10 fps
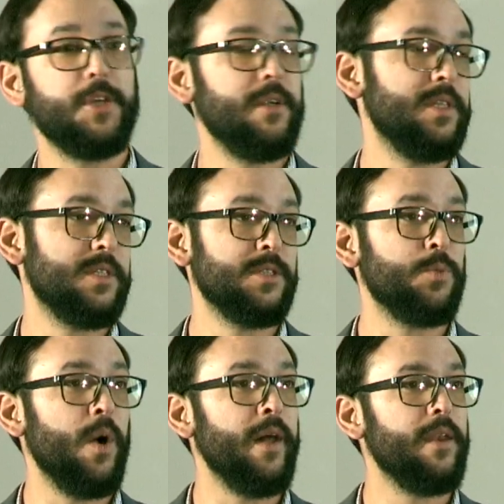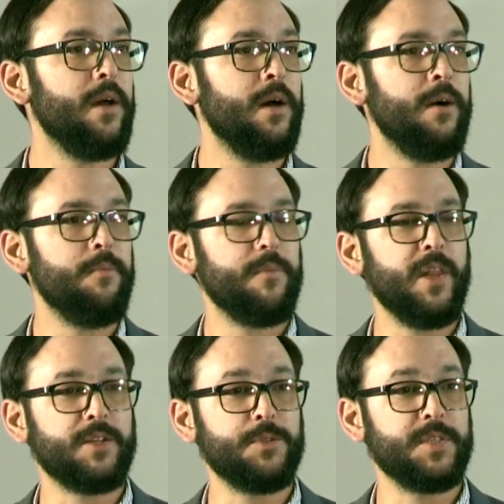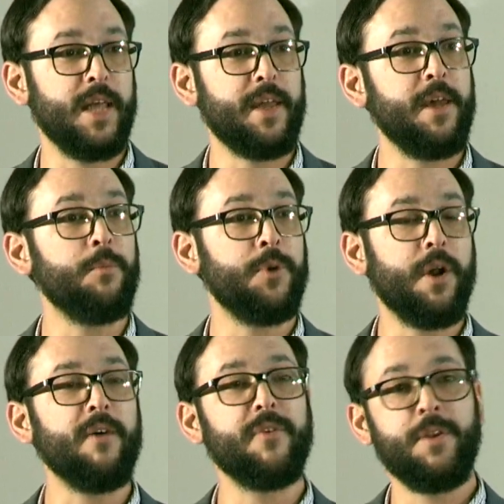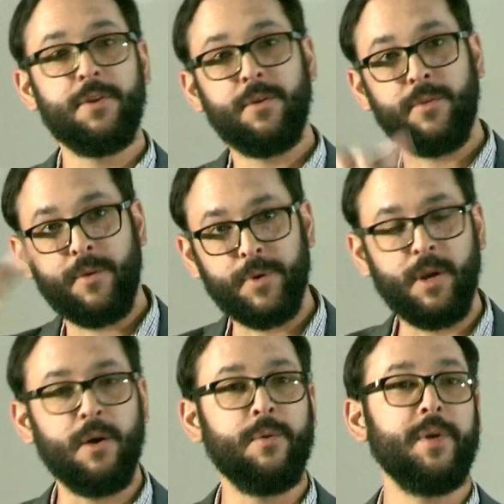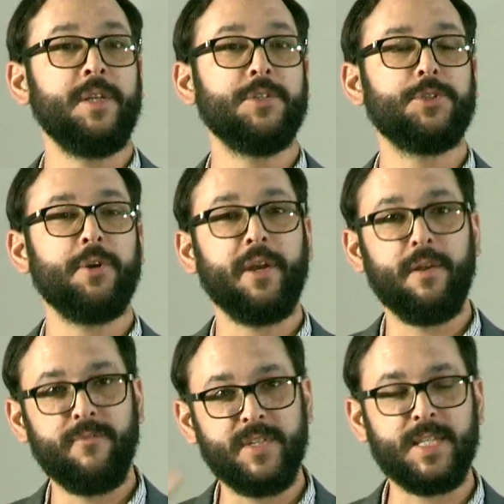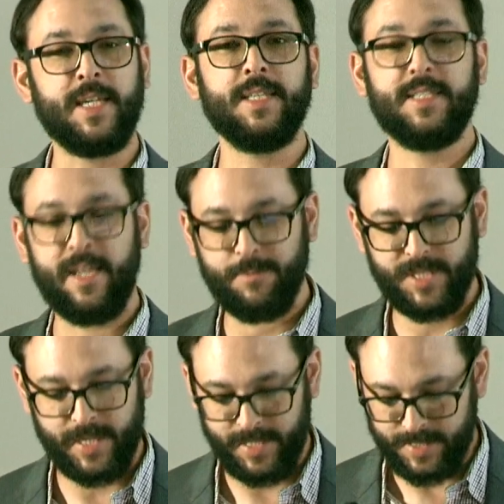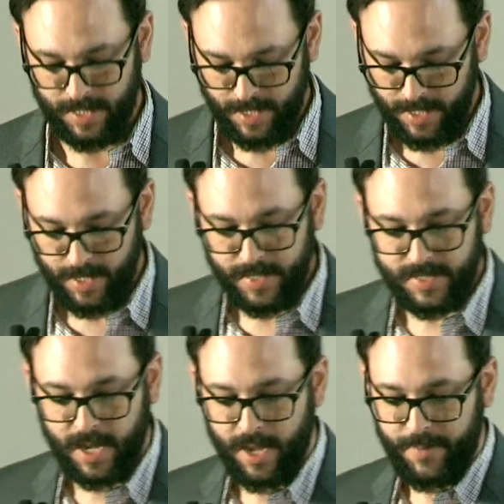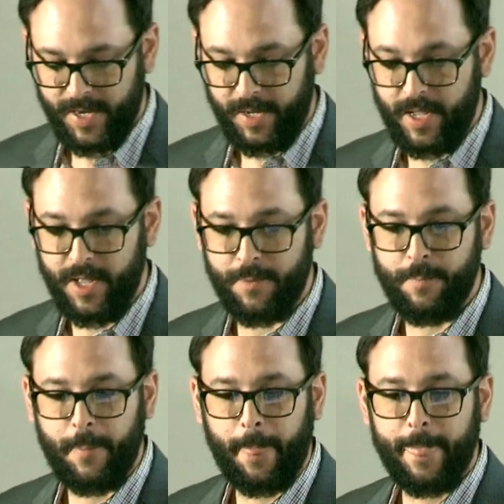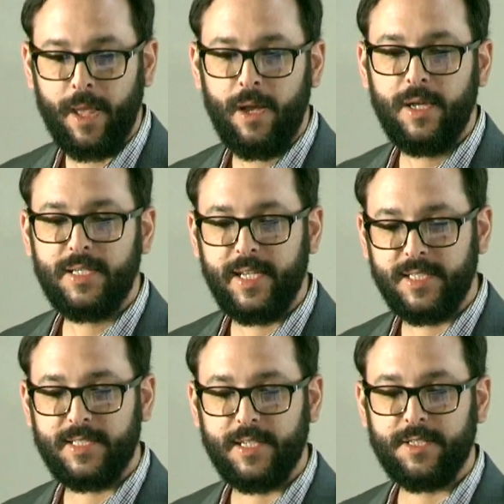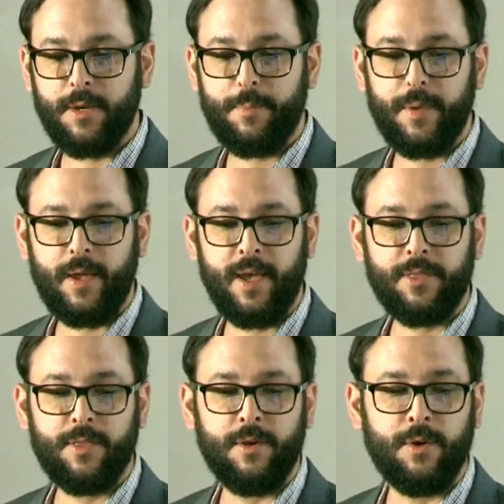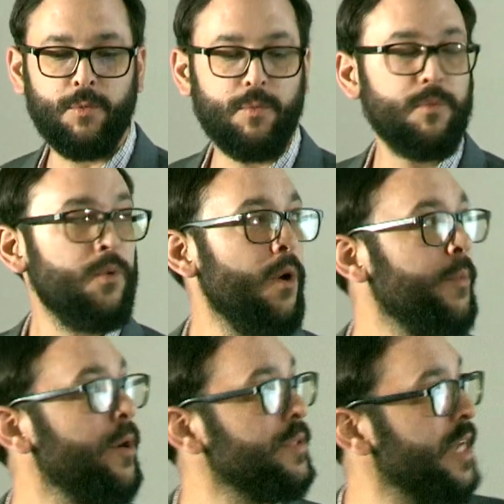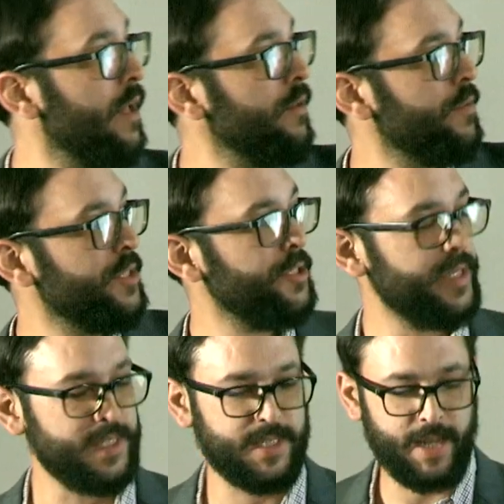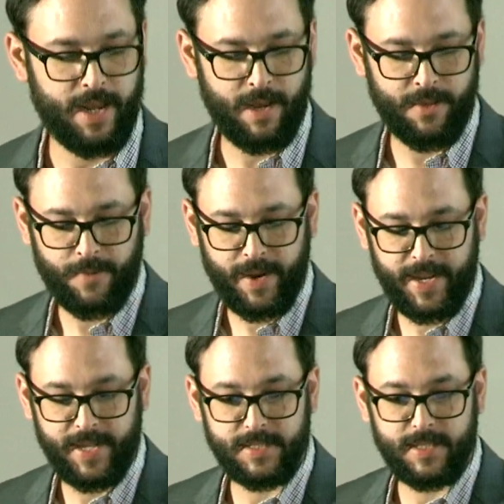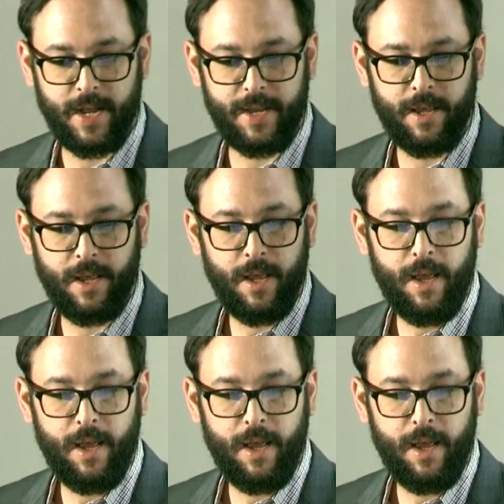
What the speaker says: And this is what lecturers like him would often do. They would go in a circuit visiting the same cities time and again. Thind sets up at the Rome Hotel, which you can see on the right-hand side.